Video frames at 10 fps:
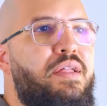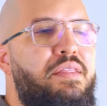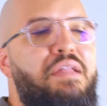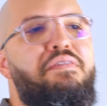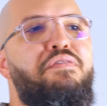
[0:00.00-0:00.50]

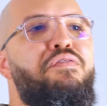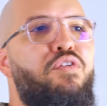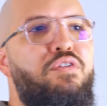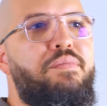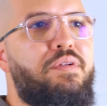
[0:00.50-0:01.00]
That's a
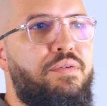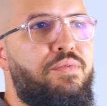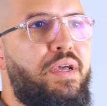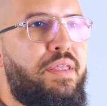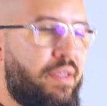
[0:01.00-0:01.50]
formula
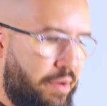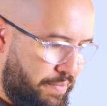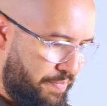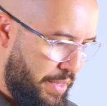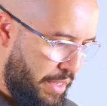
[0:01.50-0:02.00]
right here.
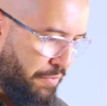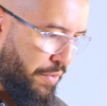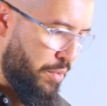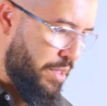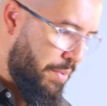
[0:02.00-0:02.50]
If
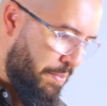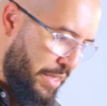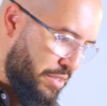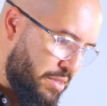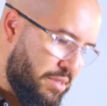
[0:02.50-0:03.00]
you want to be
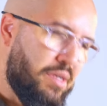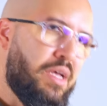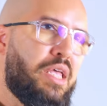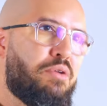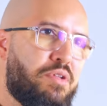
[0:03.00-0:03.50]
patient,
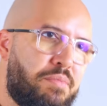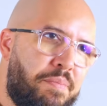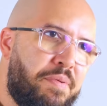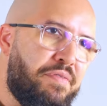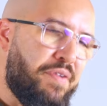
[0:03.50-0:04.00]
you want to be
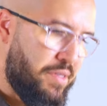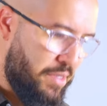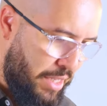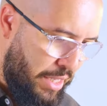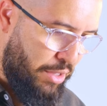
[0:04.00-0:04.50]
perfect,
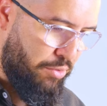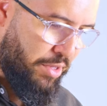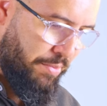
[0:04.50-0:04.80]
you want to